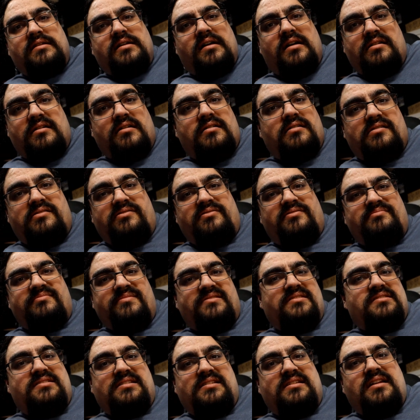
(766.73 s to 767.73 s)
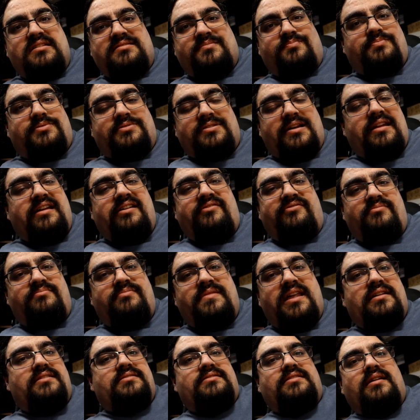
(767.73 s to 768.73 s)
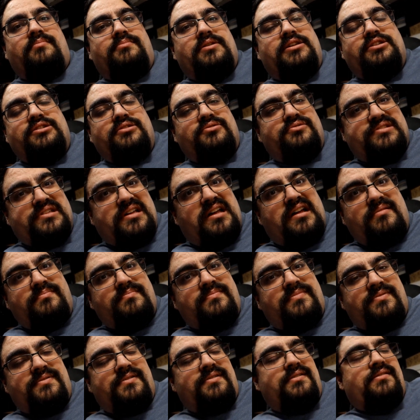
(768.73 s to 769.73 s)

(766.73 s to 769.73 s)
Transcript: not all of them, because he has plenty of them next time he shows up.